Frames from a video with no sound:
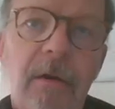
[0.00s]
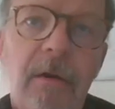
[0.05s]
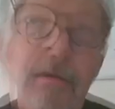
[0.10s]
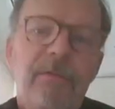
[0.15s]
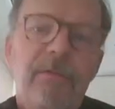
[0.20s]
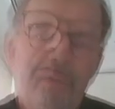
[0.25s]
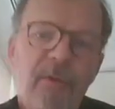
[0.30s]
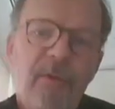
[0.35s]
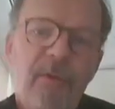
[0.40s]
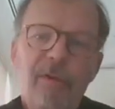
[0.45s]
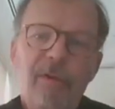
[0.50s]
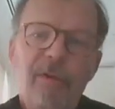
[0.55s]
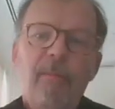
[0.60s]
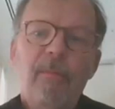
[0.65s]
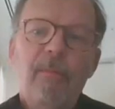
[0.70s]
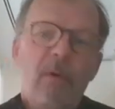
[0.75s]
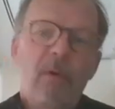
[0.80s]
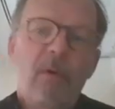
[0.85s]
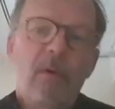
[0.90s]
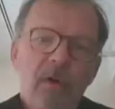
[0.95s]
in
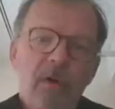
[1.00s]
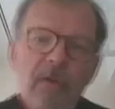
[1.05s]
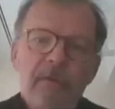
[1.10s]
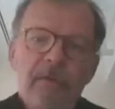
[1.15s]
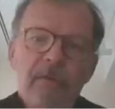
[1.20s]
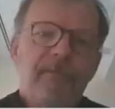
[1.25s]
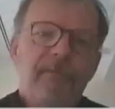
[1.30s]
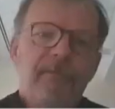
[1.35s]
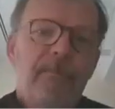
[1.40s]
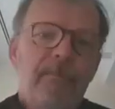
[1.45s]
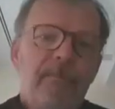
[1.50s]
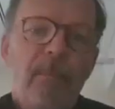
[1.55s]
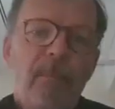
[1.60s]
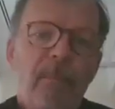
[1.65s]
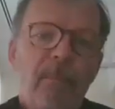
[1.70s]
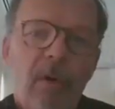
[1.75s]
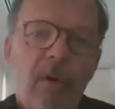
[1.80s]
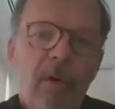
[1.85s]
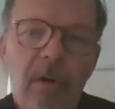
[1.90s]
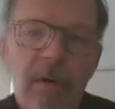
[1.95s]
volume or
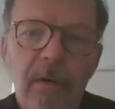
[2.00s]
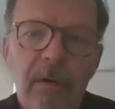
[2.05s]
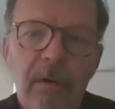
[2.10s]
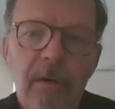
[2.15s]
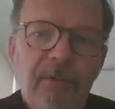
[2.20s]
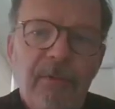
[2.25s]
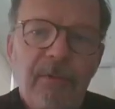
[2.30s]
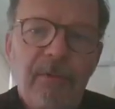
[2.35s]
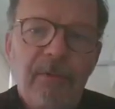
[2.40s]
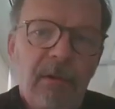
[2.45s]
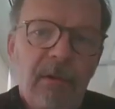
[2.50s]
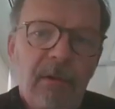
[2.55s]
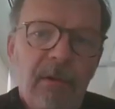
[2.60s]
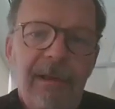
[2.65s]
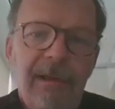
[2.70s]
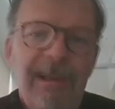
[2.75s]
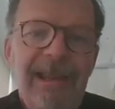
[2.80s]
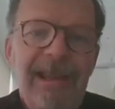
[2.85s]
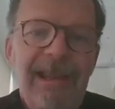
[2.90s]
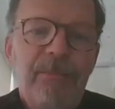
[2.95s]
more
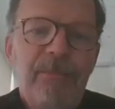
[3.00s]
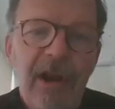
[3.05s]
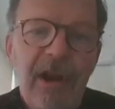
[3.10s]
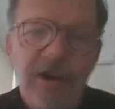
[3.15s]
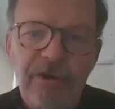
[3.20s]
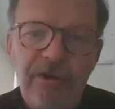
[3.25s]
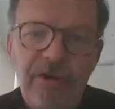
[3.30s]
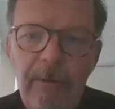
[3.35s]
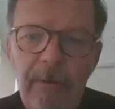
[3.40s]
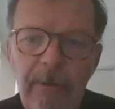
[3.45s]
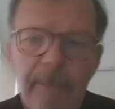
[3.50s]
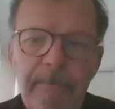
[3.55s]
frequently in pressure.